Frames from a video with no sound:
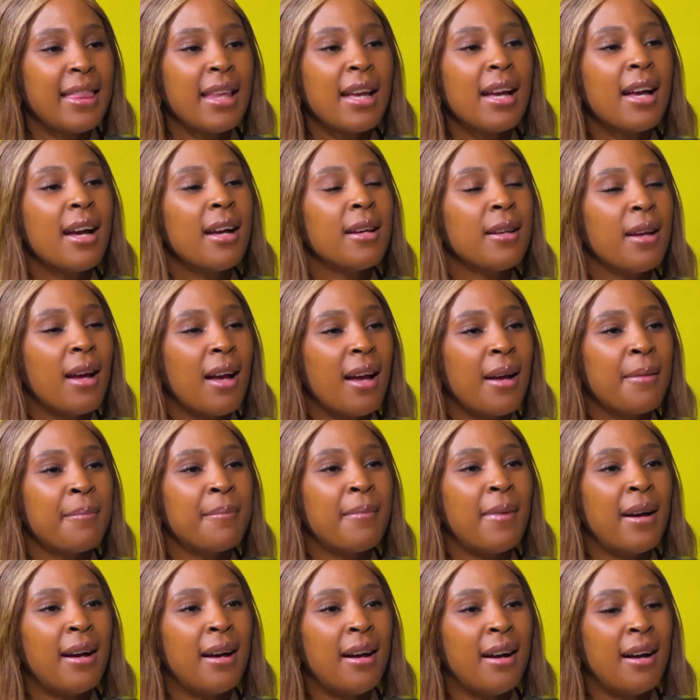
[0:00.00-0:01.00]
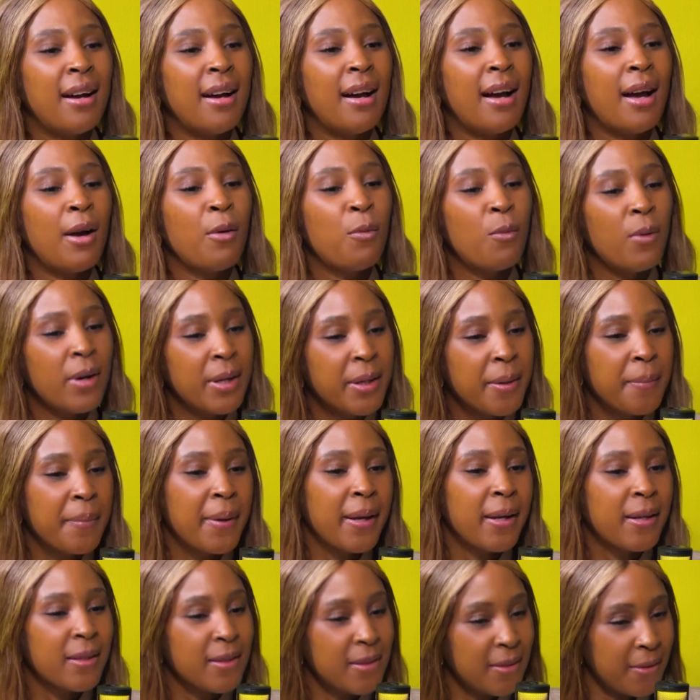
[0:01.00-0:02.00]
I think I, I'm I want to
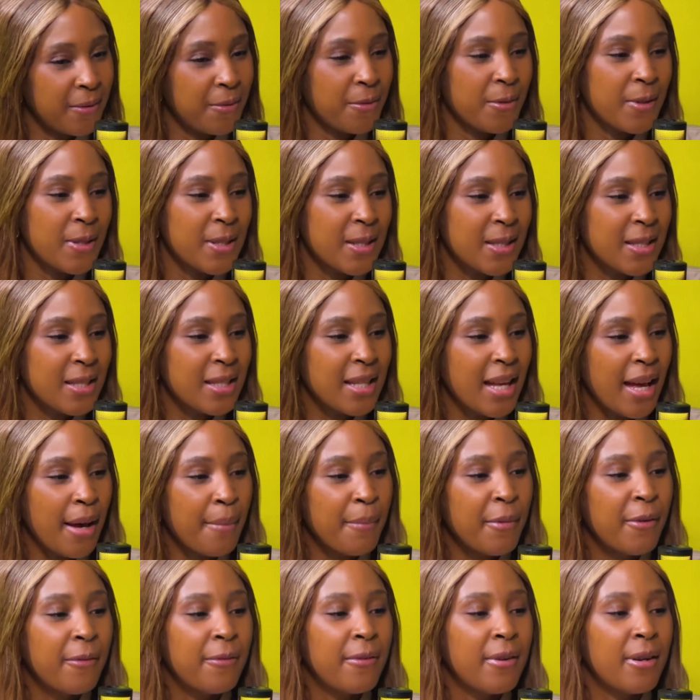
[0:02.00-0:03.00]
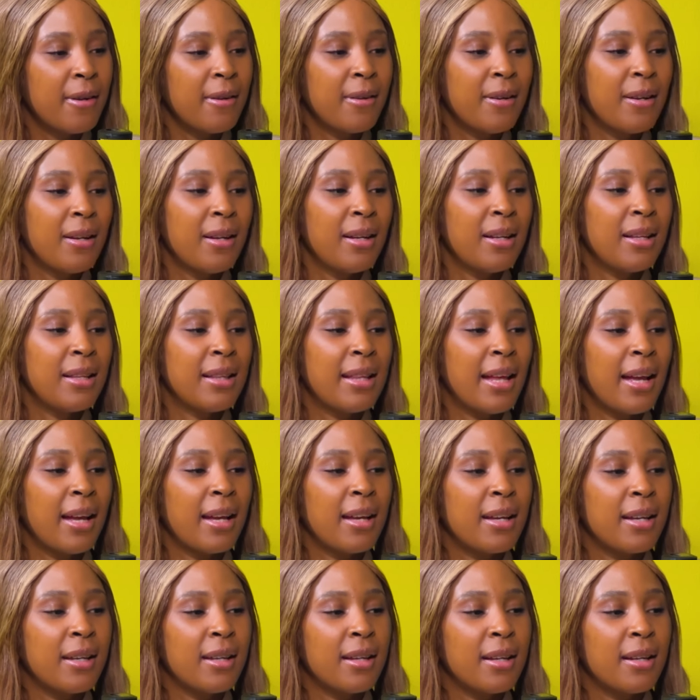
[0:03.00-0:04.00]
make a difference. I'm a very
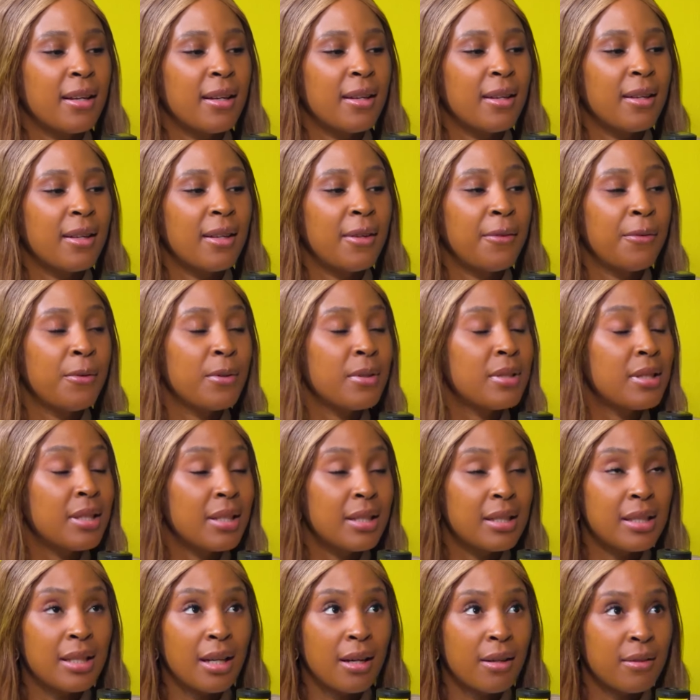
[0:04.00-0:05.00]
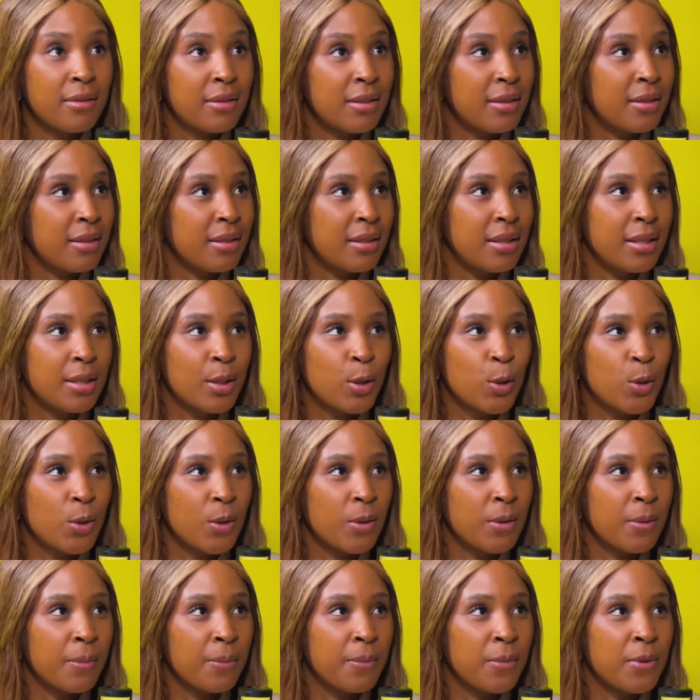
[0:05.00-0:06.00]
like if you sit down and listen to
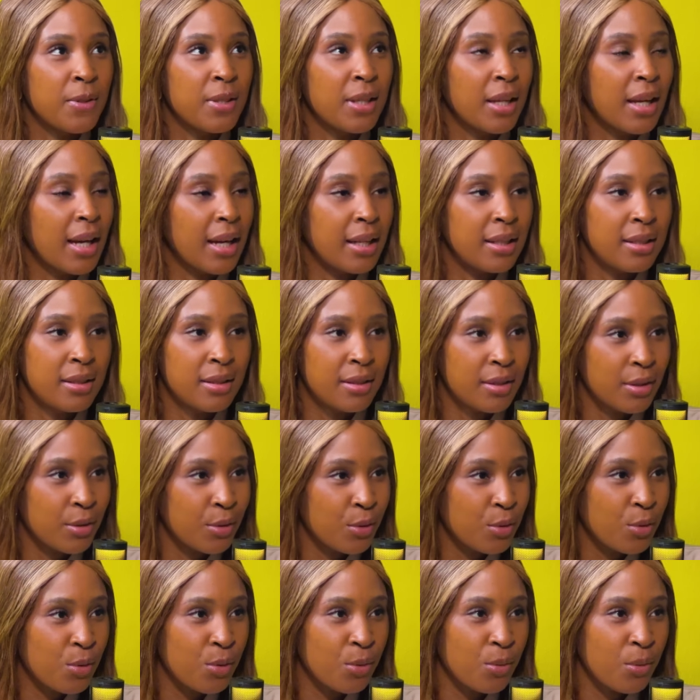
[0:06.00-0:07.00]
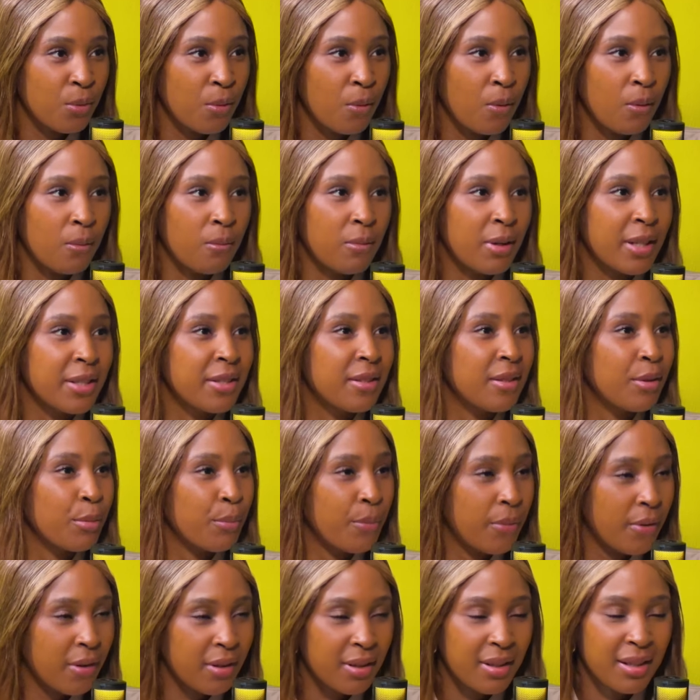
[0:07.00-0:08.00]
the music I listen to or watch the
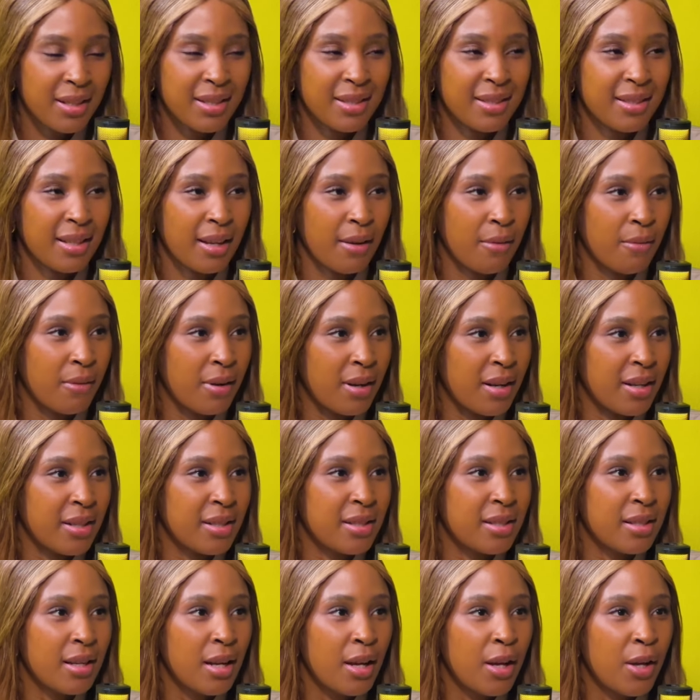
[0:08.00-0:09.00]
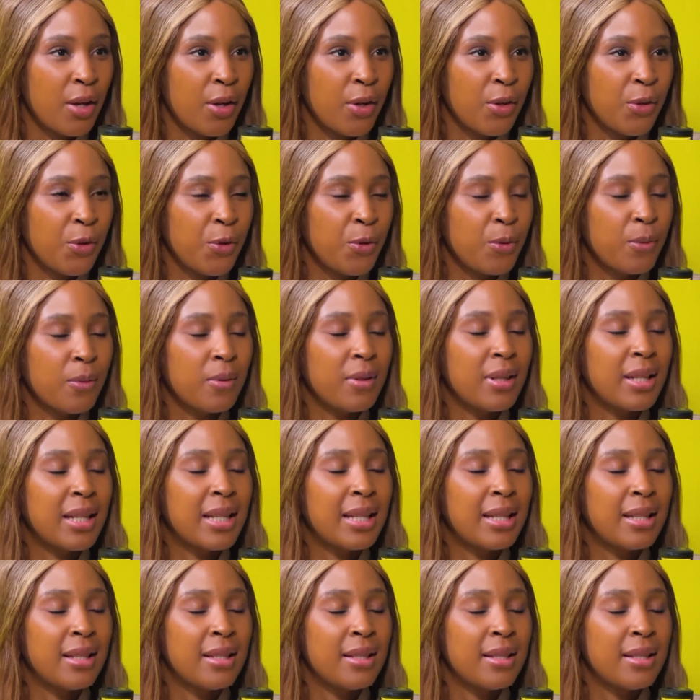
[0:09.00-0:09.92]
podcast I watch, you would